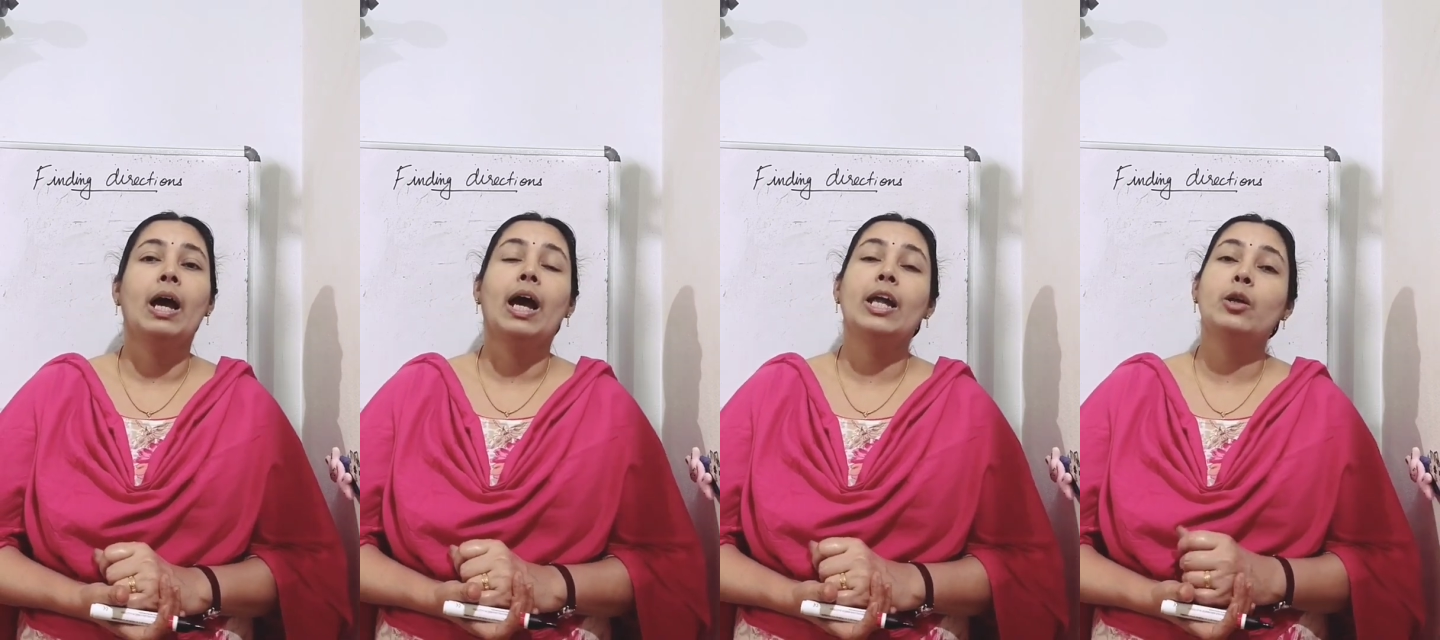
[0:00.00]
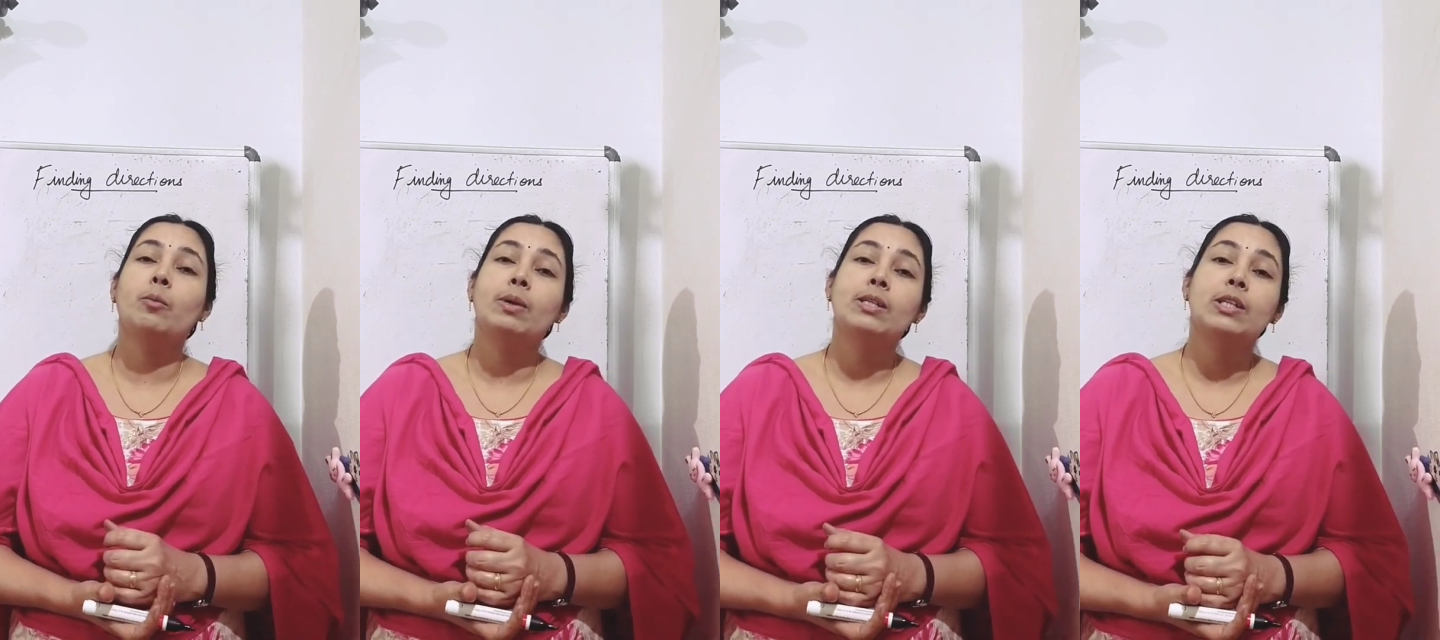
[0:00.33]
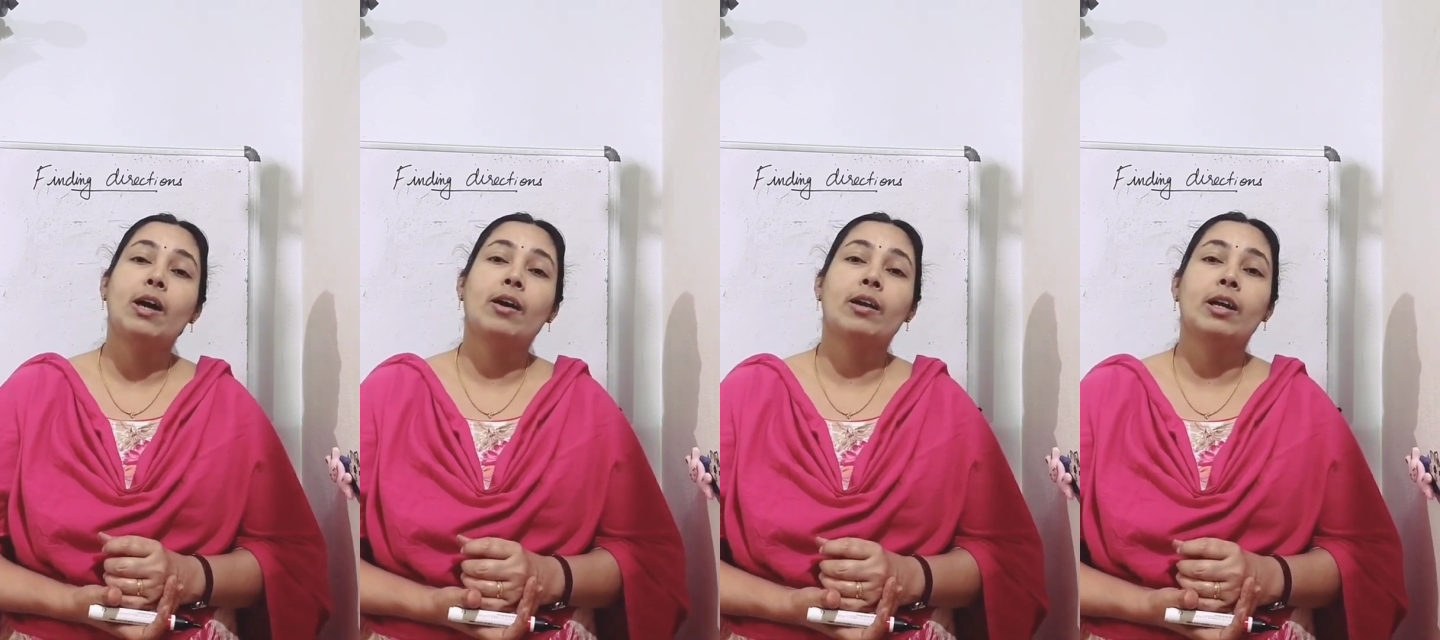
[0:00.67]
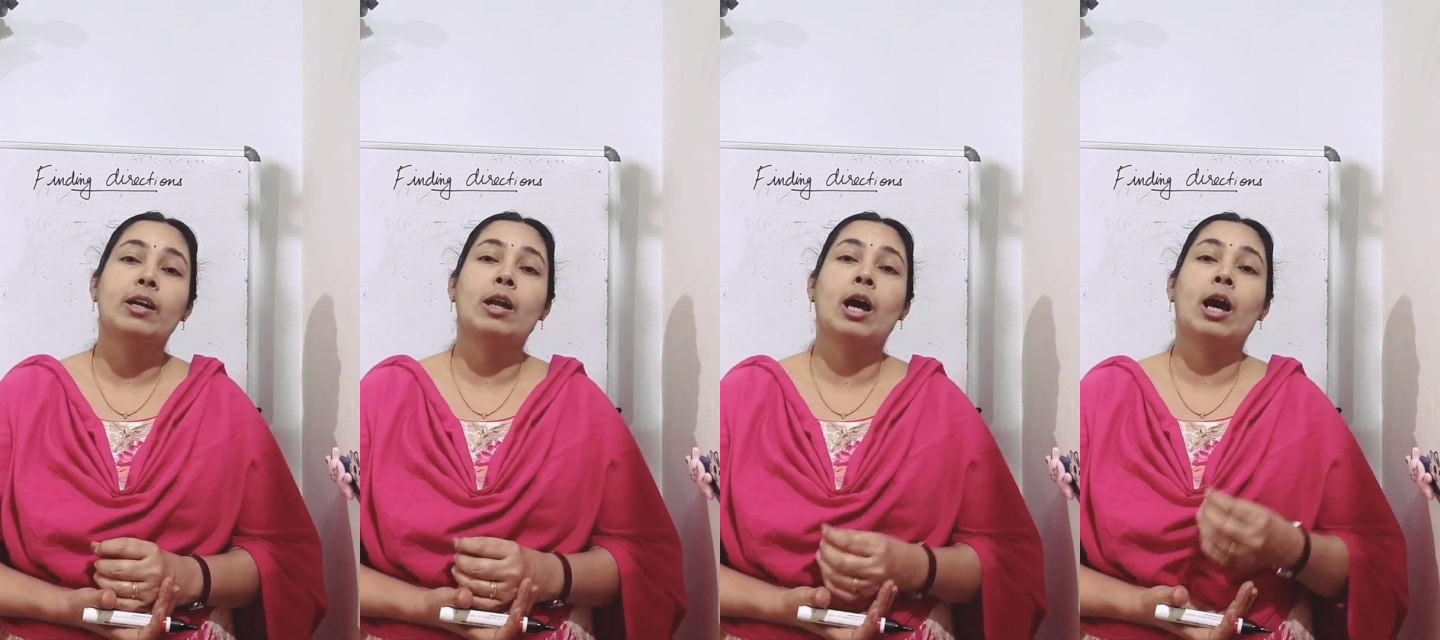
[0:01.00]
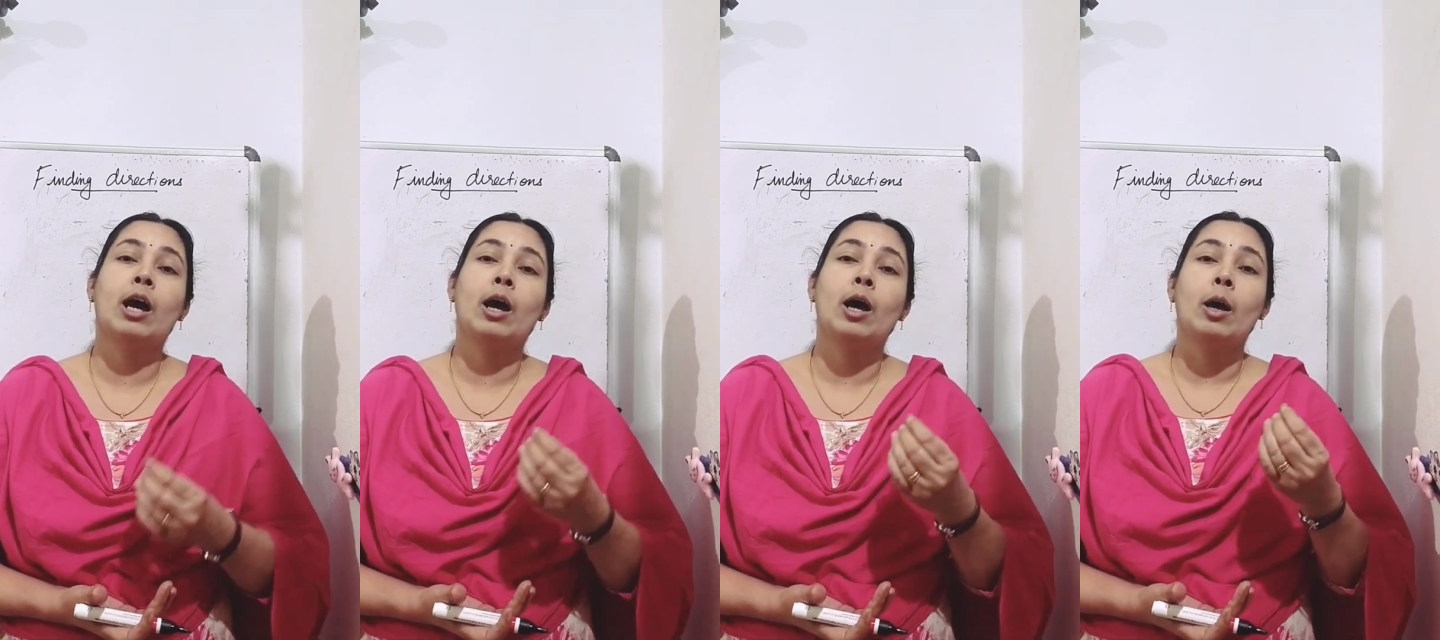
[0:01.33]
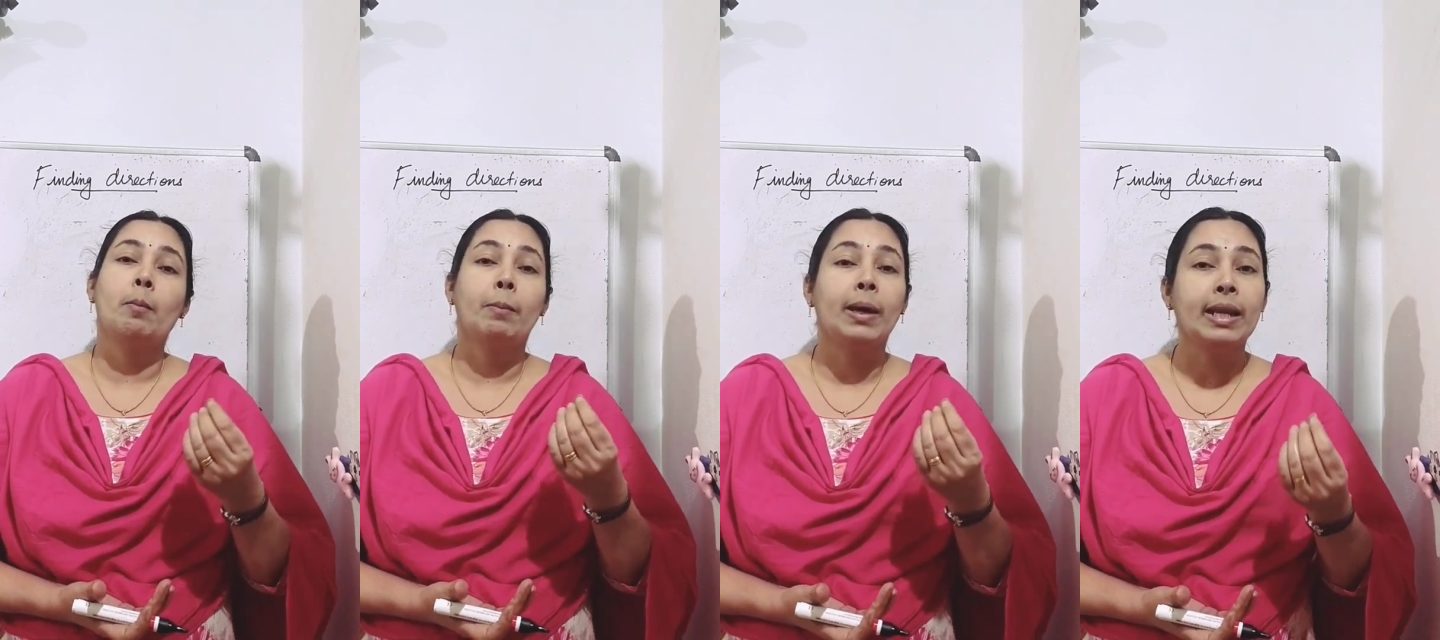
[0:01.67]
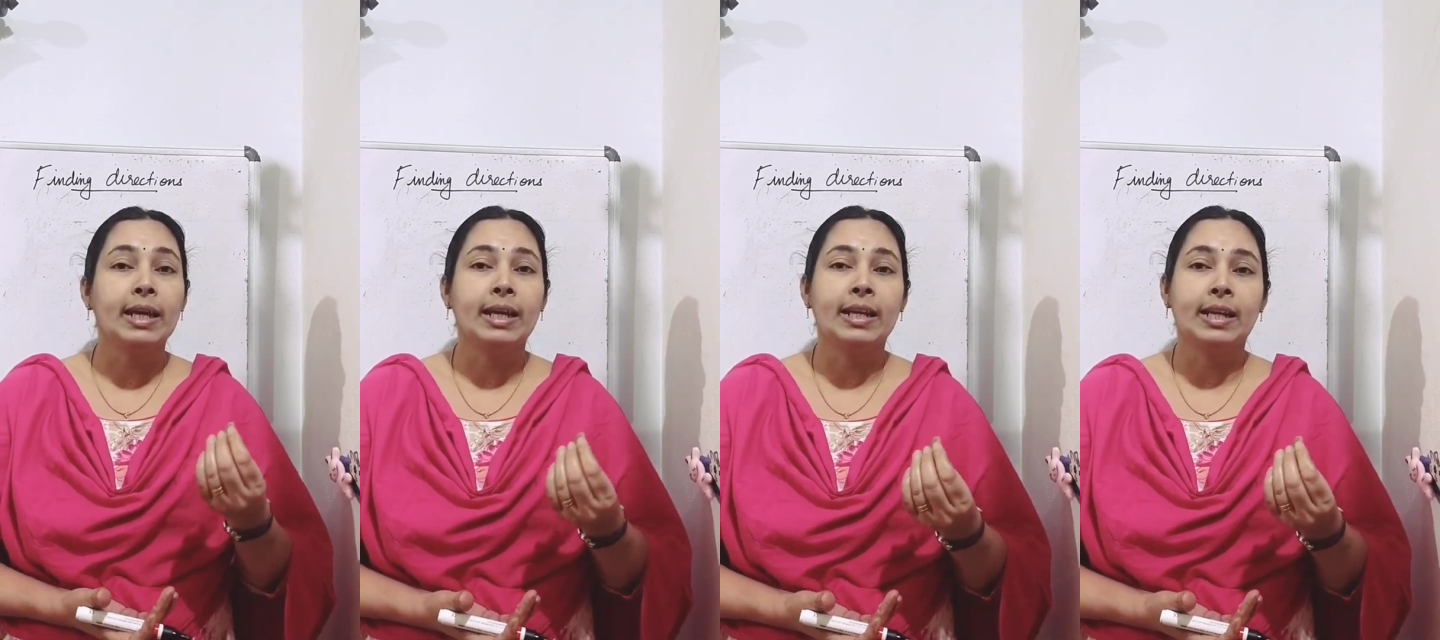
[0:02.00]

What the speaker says: And you must have read many